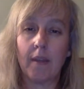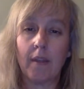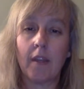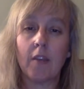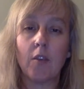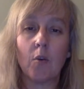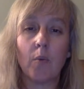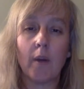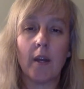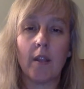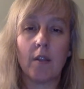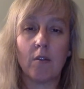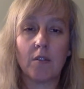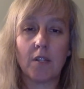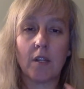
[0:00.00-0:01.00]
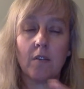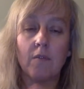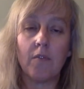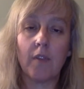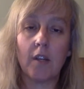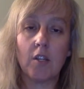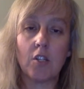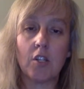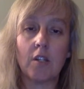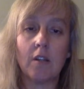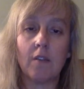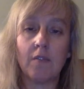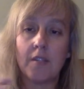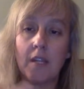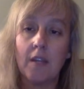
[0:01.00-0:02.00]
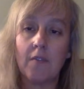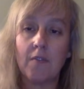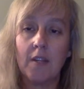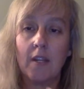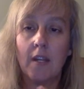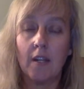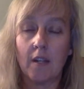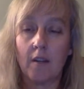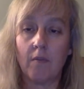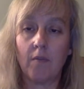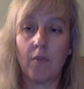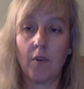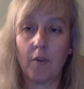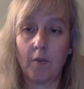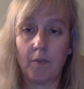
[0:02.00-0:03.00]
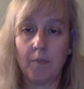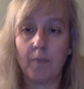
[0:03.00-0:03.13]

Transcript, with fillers: Either way, there is a conflation of safety and comfort.